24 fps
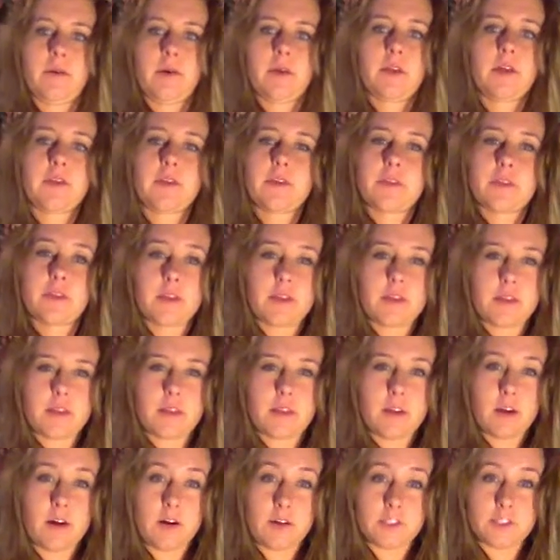Another thing that
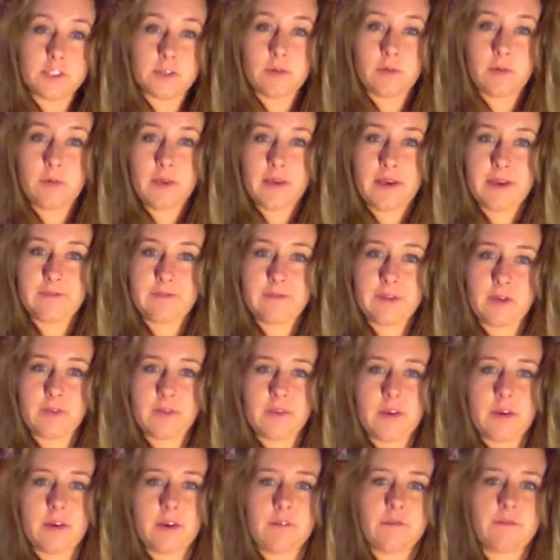they also will have down
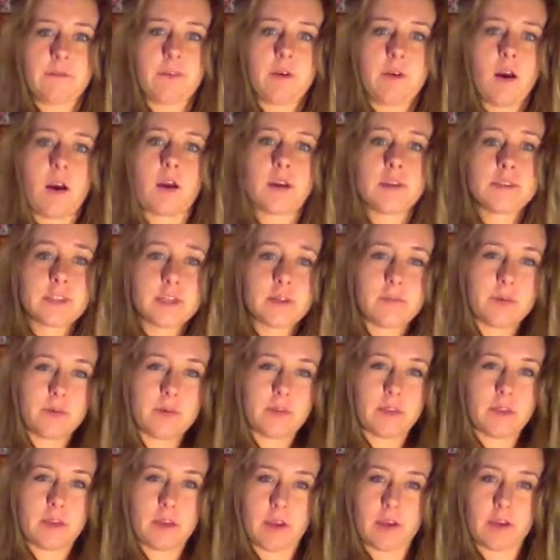there, for our
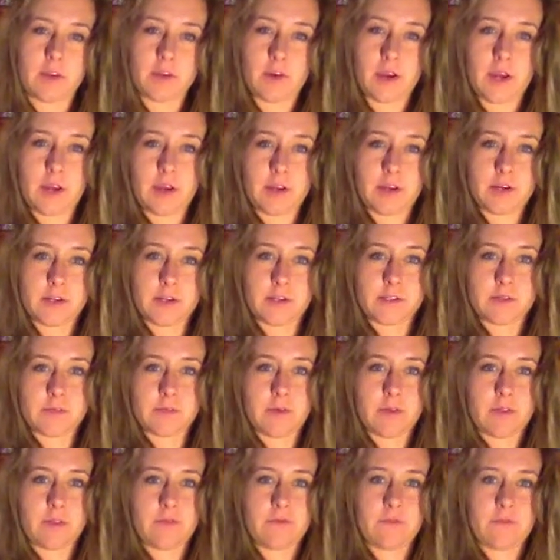ceremony they had crackers,
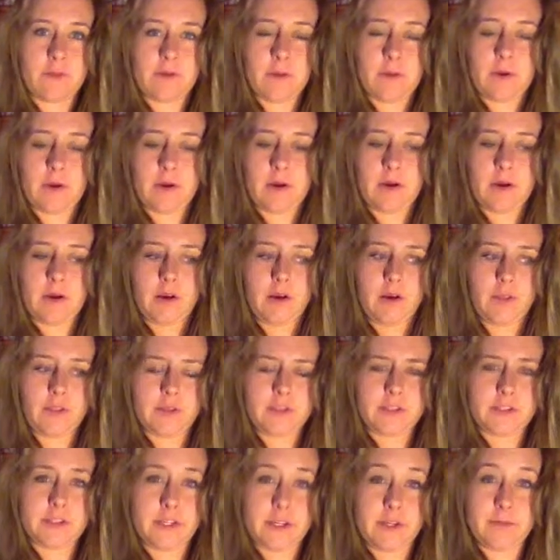but for other
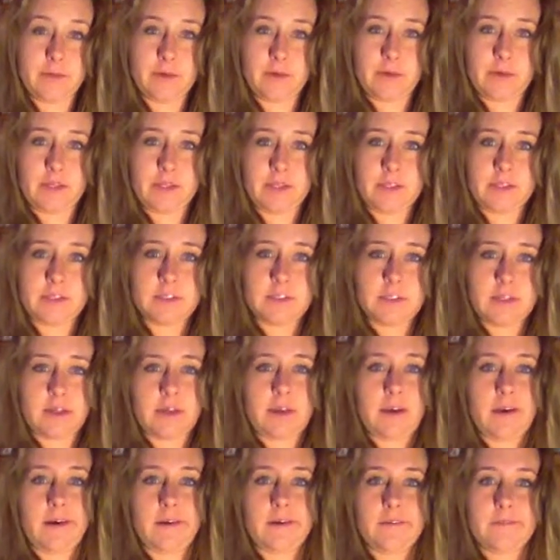ceremonies
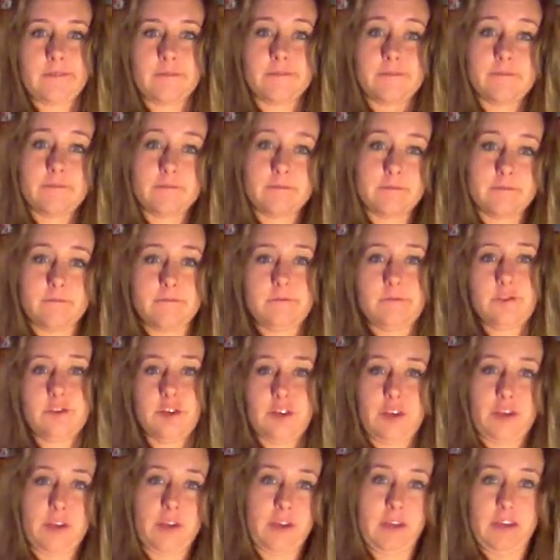they have
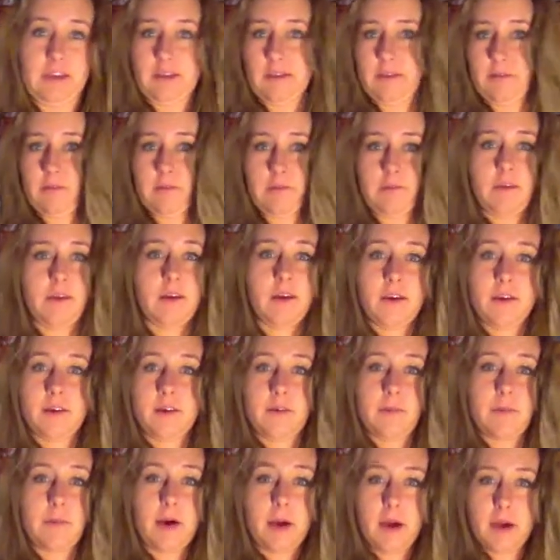chicken
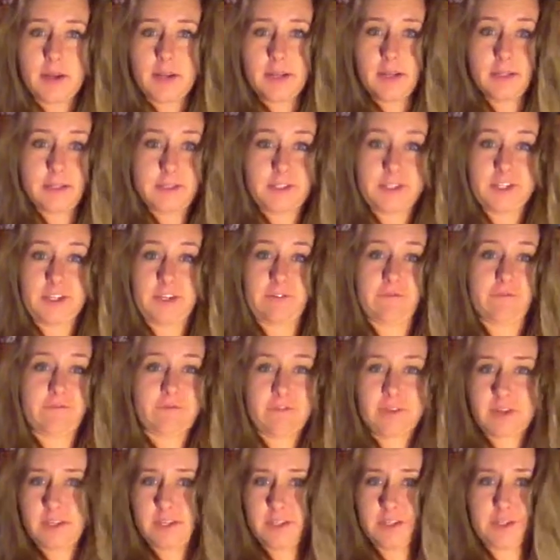bodies, chicken
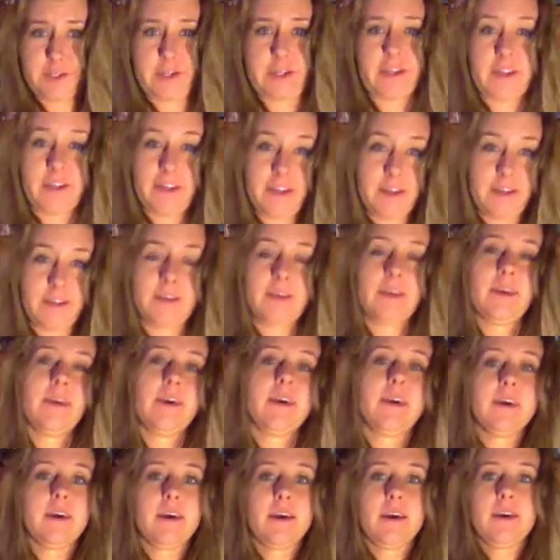feet, chicken head.
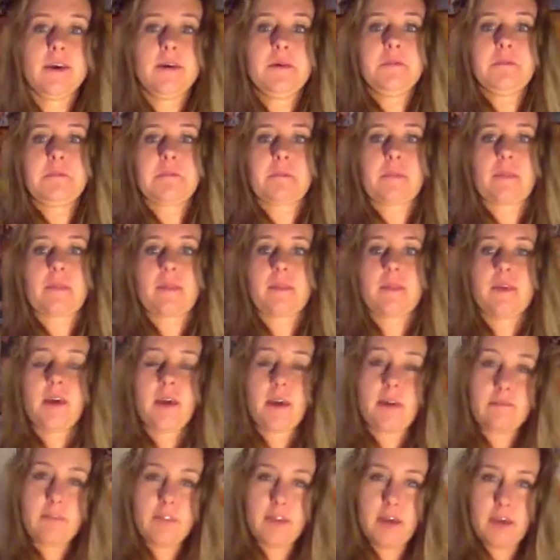And they
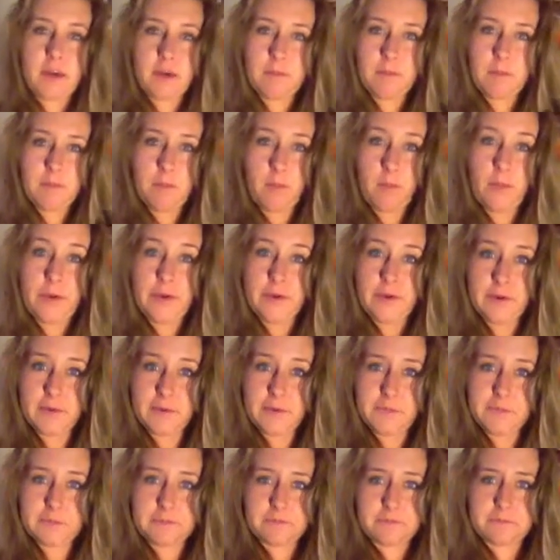have that
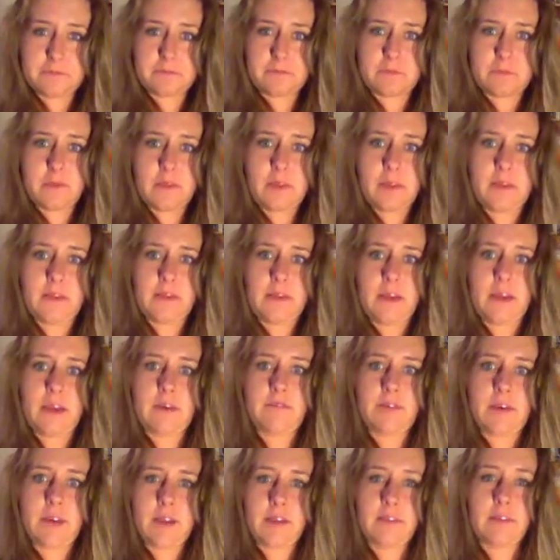boiled, and they have
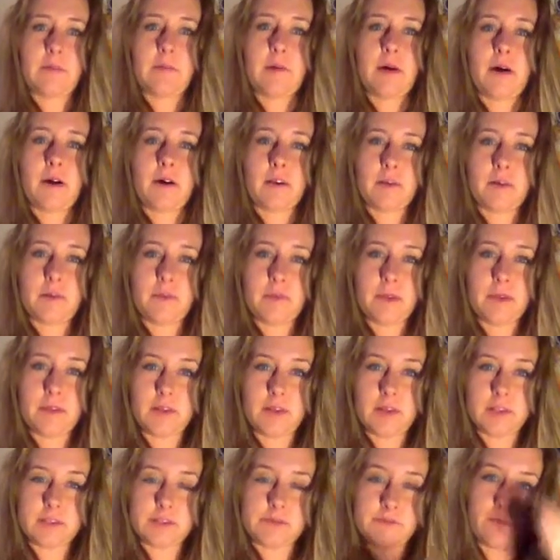that at the bottom, and
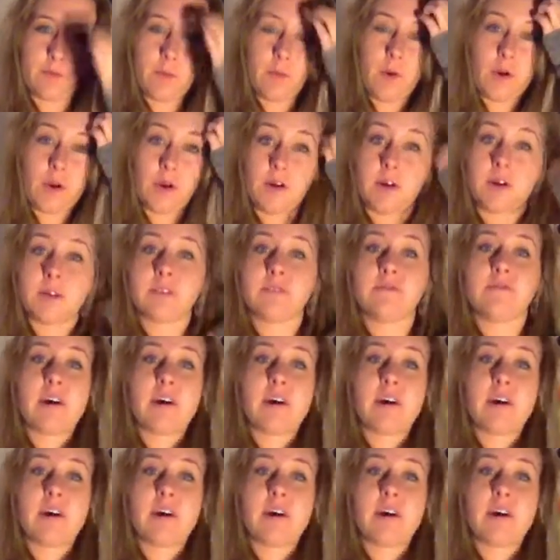that's for a